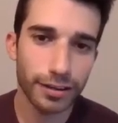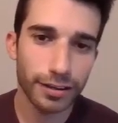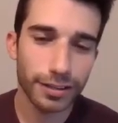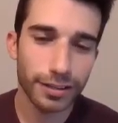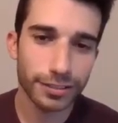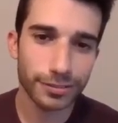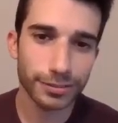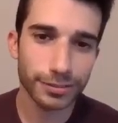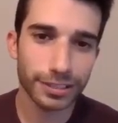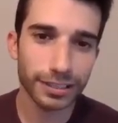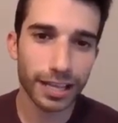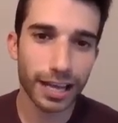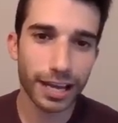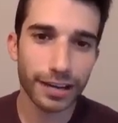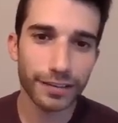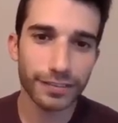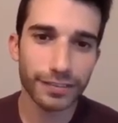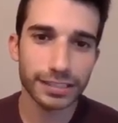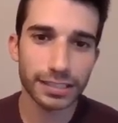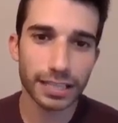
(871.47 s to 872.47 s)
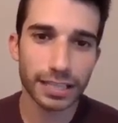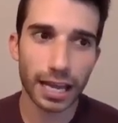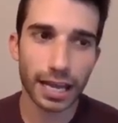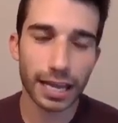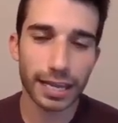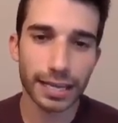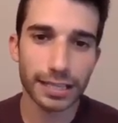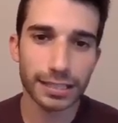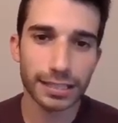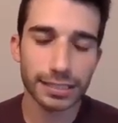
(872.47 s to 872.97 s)
So there's a lot of
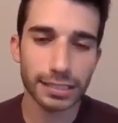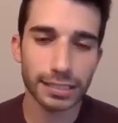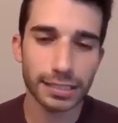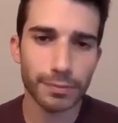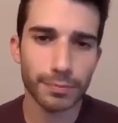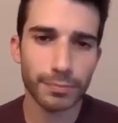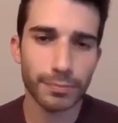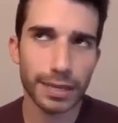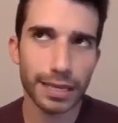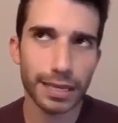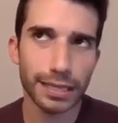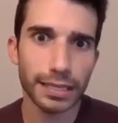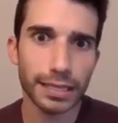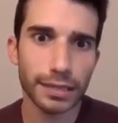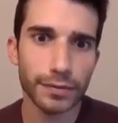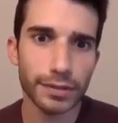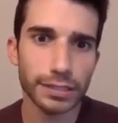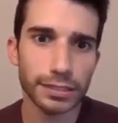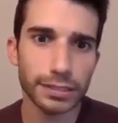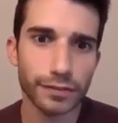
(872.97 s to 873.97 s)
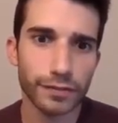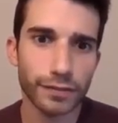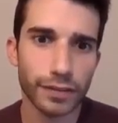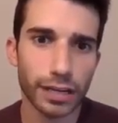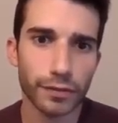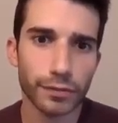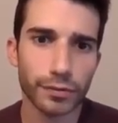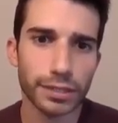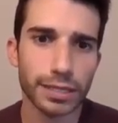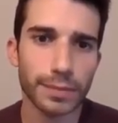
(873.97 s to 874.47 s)
science, and mainly was
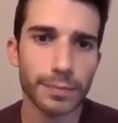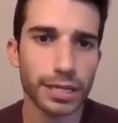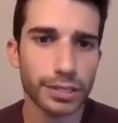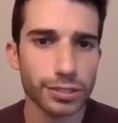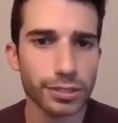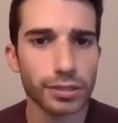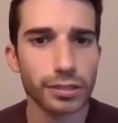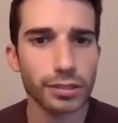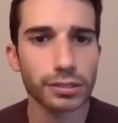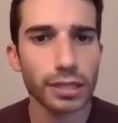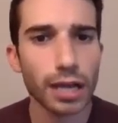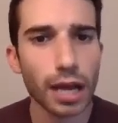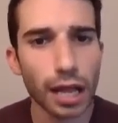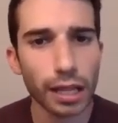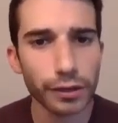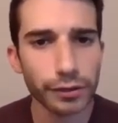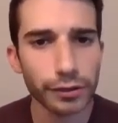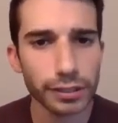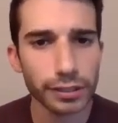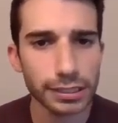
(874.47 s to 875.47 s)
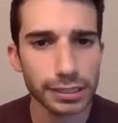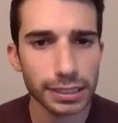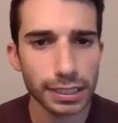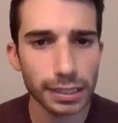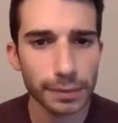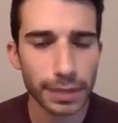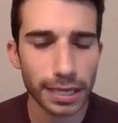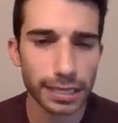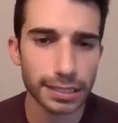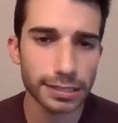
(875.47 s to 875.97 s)
involved with dimensional
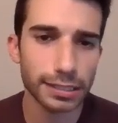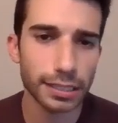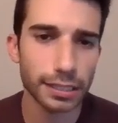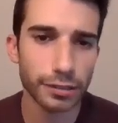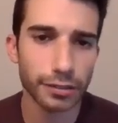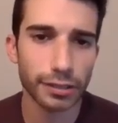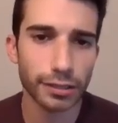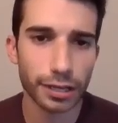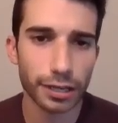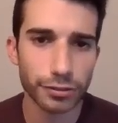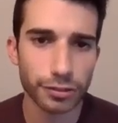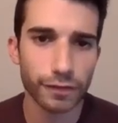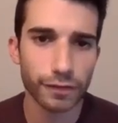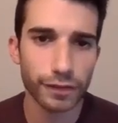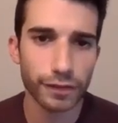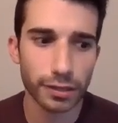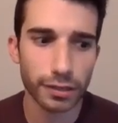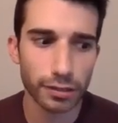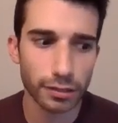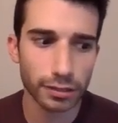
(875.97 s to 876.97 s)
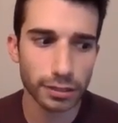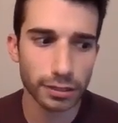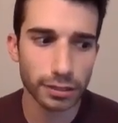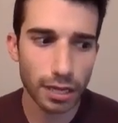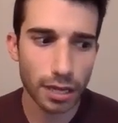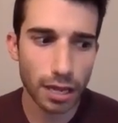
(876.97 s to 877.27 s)
tolerancing based on your electric field.